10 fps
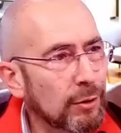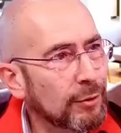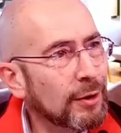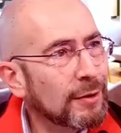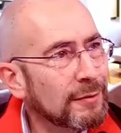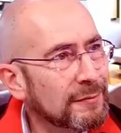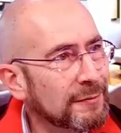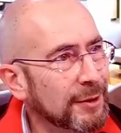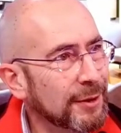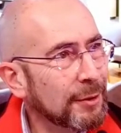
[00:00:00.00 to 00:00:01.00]

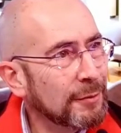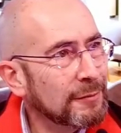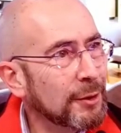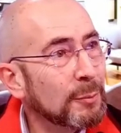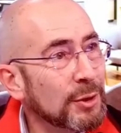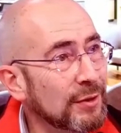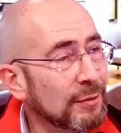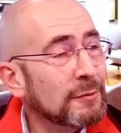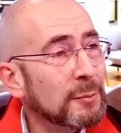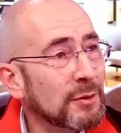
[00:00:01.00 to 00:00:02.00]
of companies,
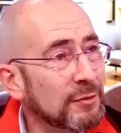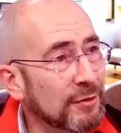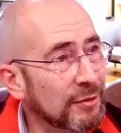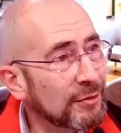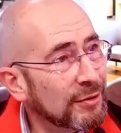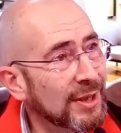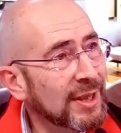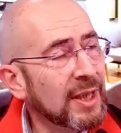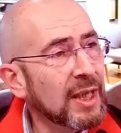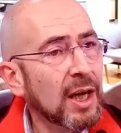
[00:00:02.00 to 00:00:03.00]
of businesses,
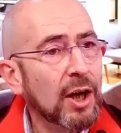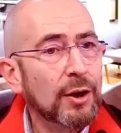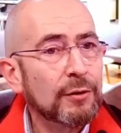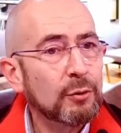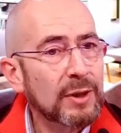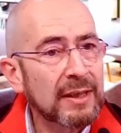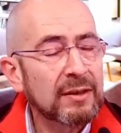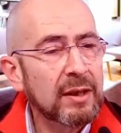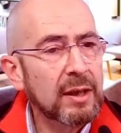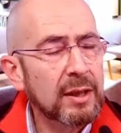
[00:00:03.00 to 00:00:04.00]
so that
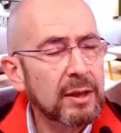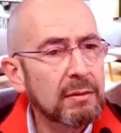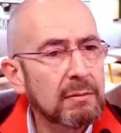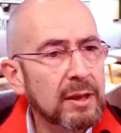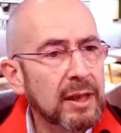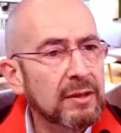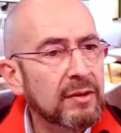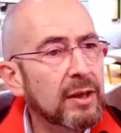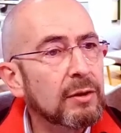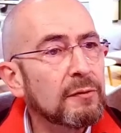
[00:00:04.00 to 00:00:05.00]
they can
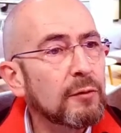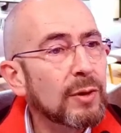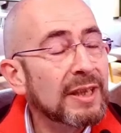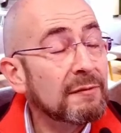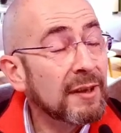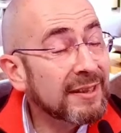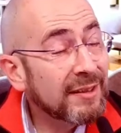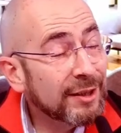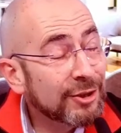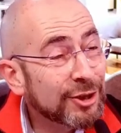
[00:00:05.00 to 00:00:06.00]
take full
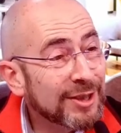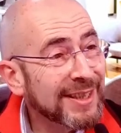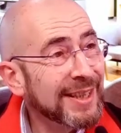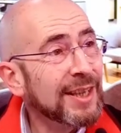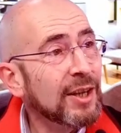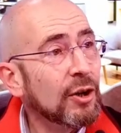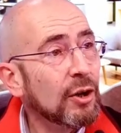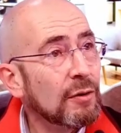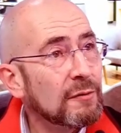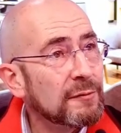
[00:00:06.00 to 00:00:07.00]
advantage
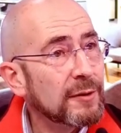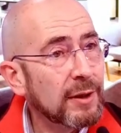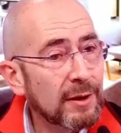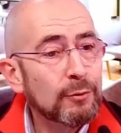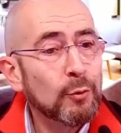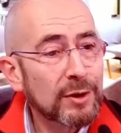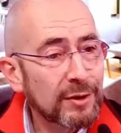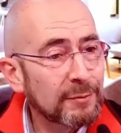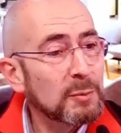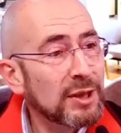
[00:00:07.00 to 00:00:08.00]
of what it
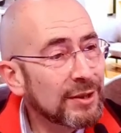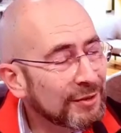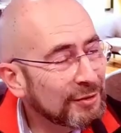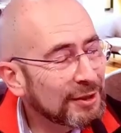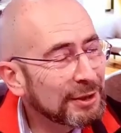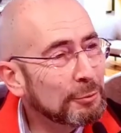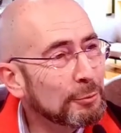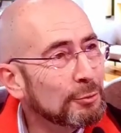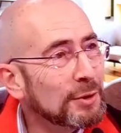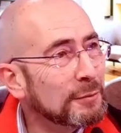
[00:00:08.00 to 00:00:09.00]
means to
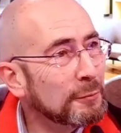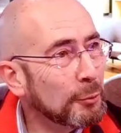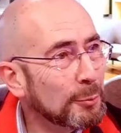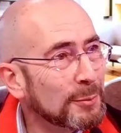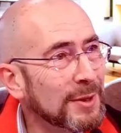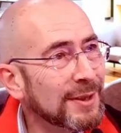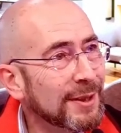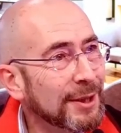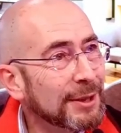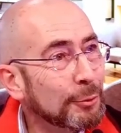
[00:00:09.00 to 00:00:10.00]
transform
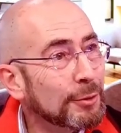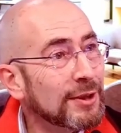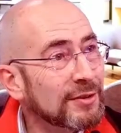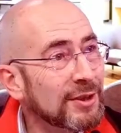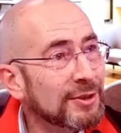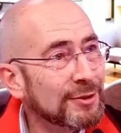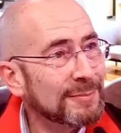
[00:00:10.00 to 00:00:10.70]
an organization.